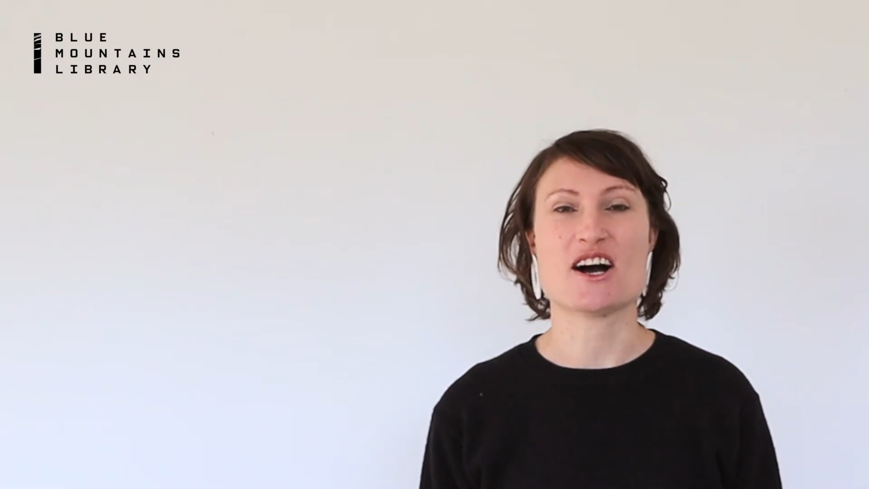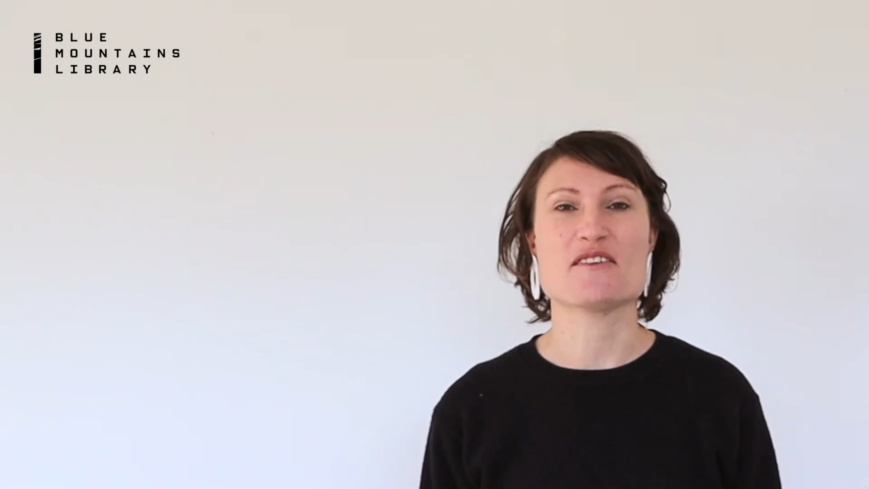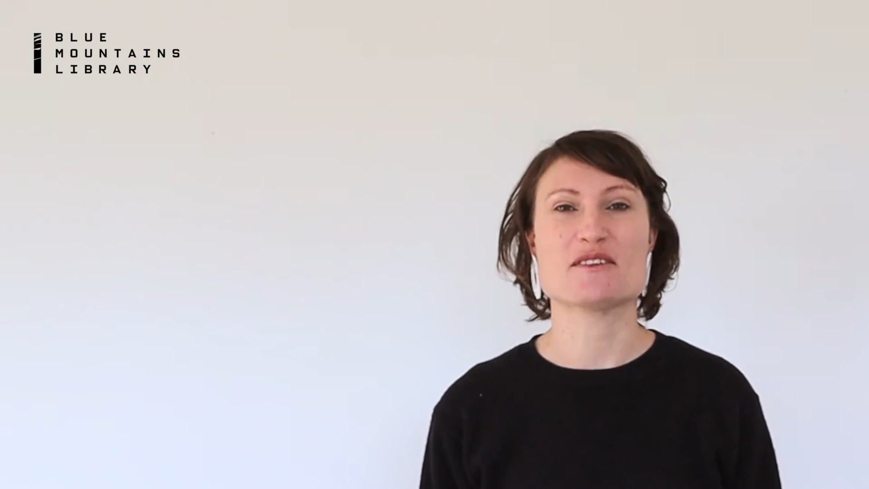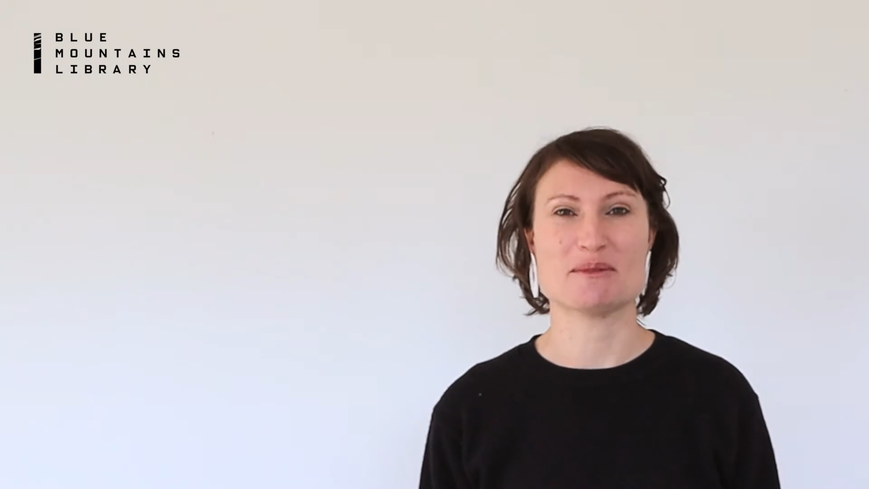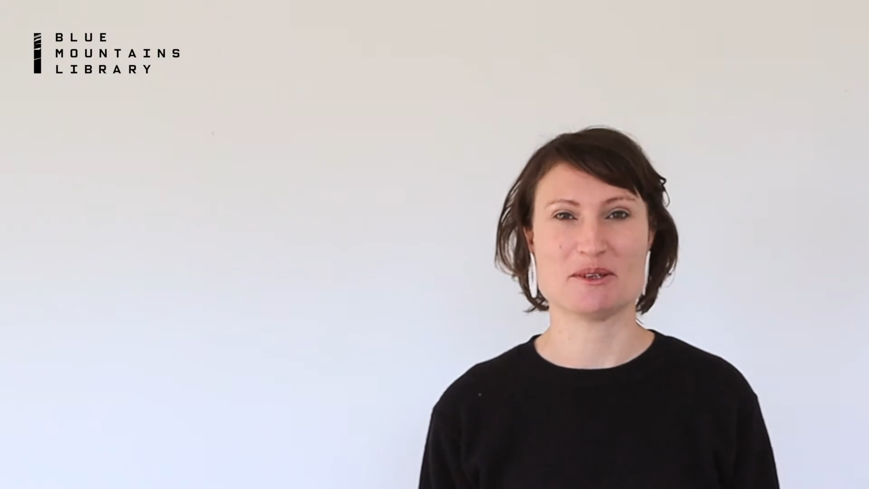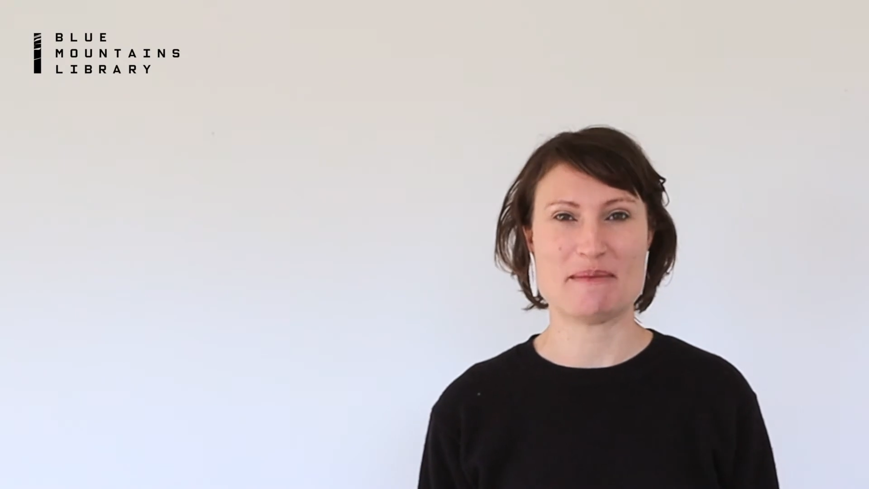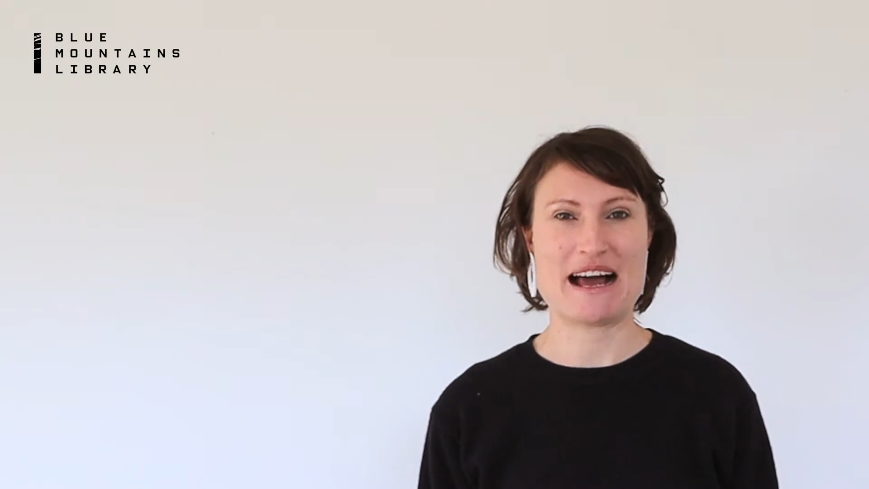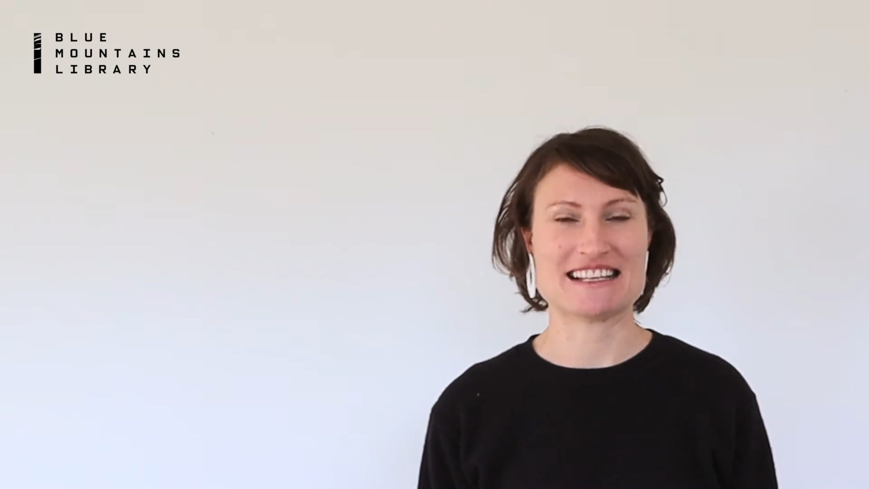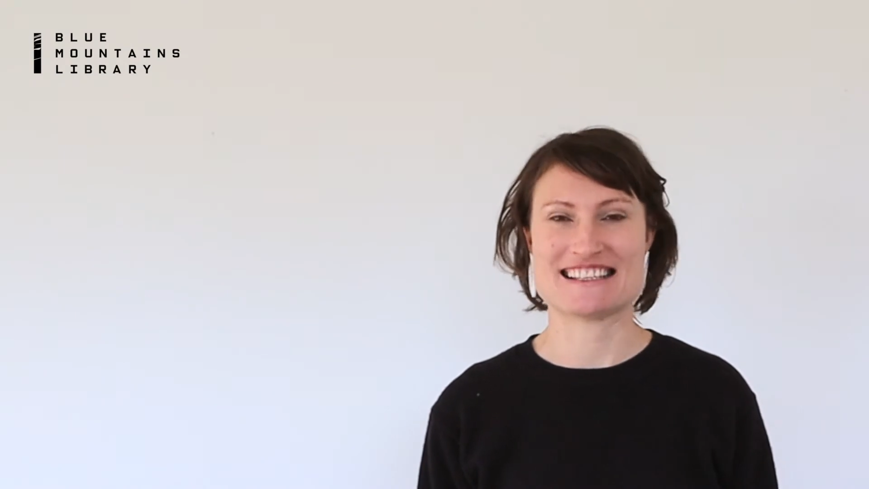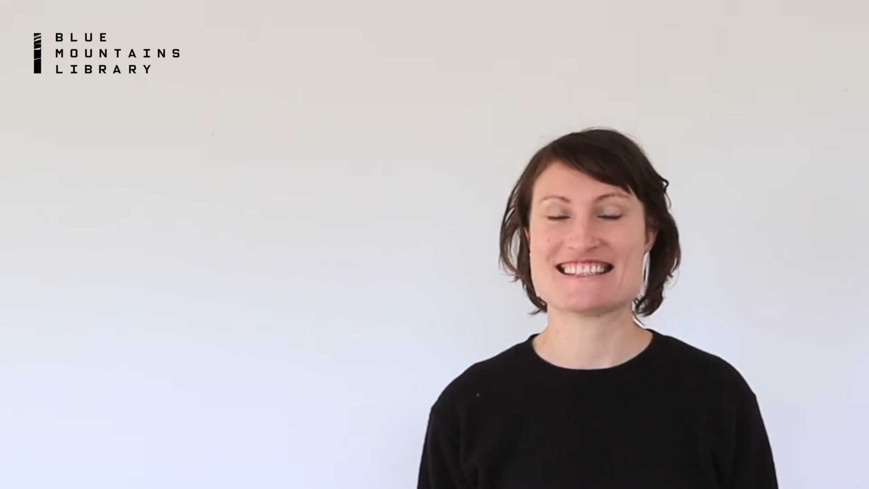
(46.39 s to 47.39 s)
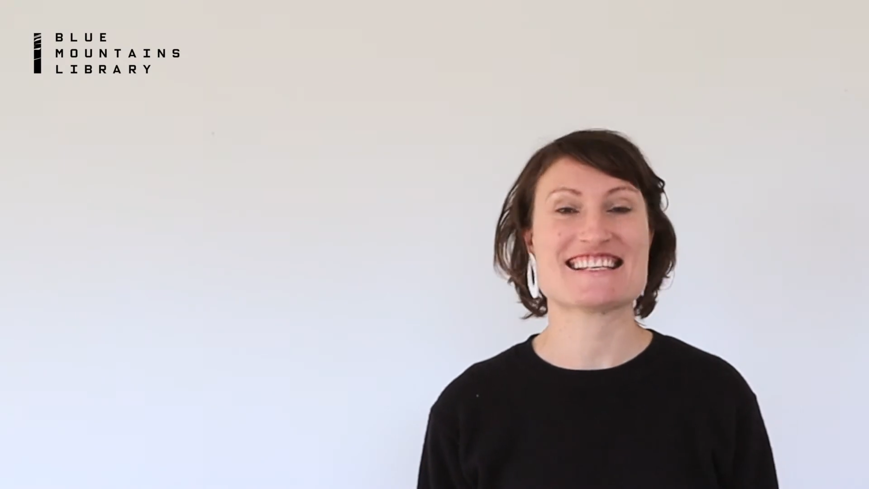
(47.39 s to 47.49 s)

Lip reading: of the Blue Mountains